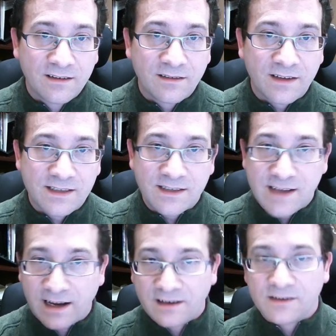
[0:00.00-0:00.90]
that's
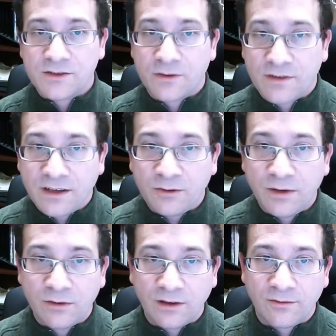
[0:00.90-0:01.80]
exactly the sort of thing you'd be
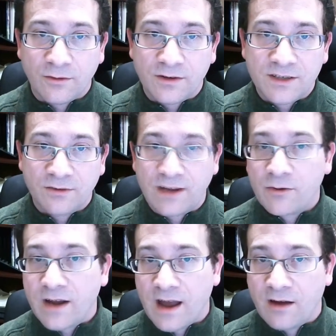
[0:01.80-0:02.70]
looking for. So now
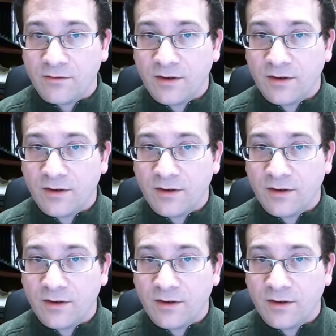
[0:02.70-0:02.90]
we have